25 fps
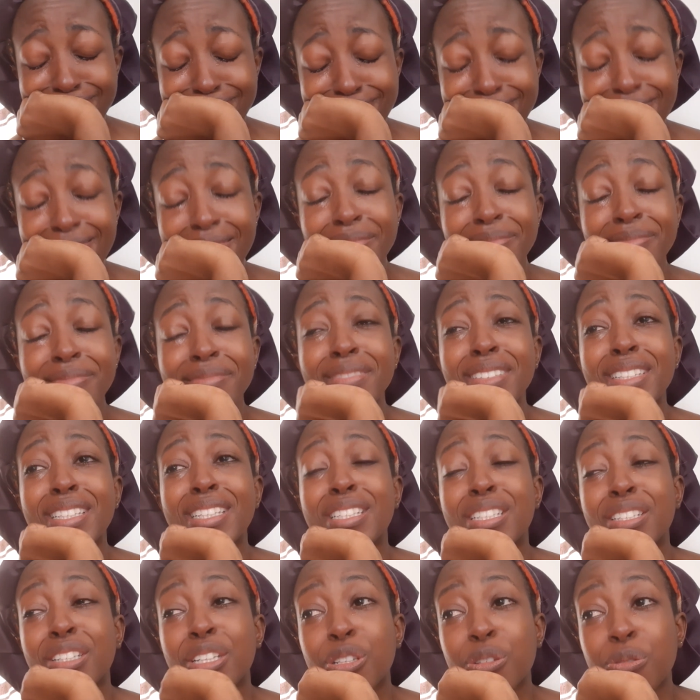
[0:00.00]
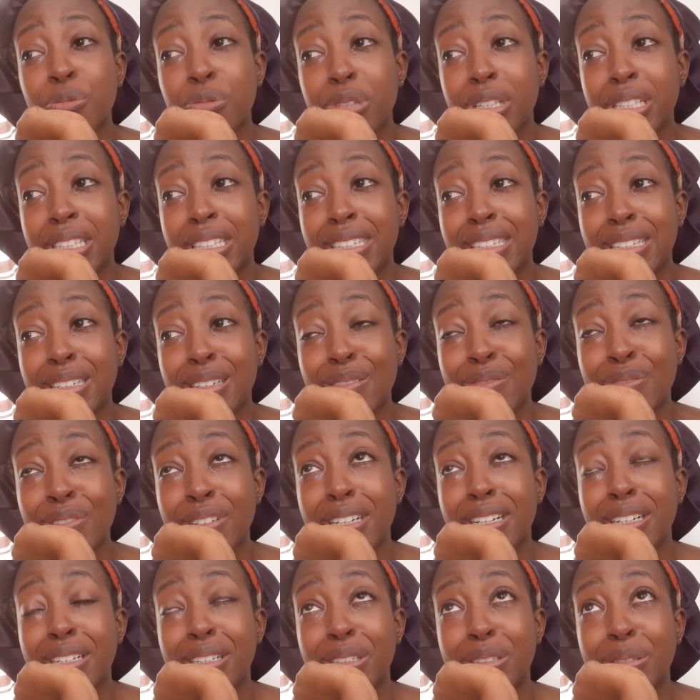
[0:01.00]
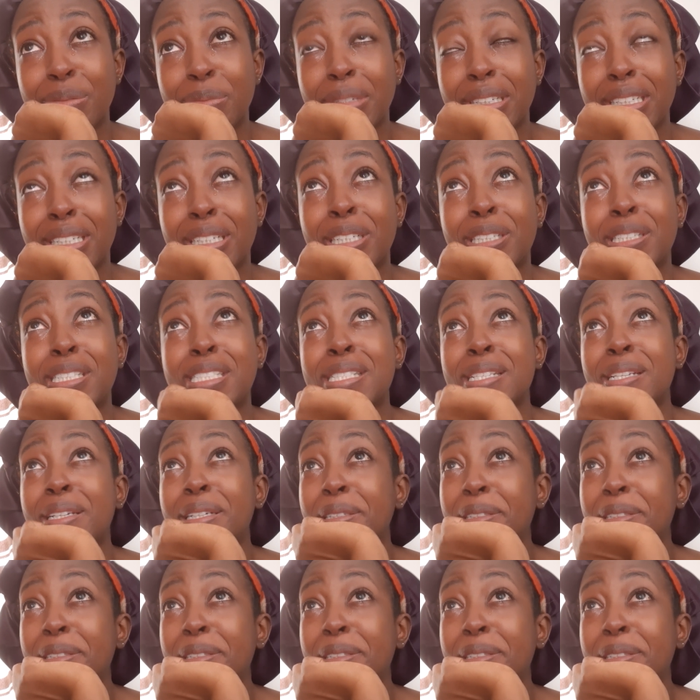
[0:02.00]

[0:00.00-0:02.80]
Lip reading: It's just really difficult because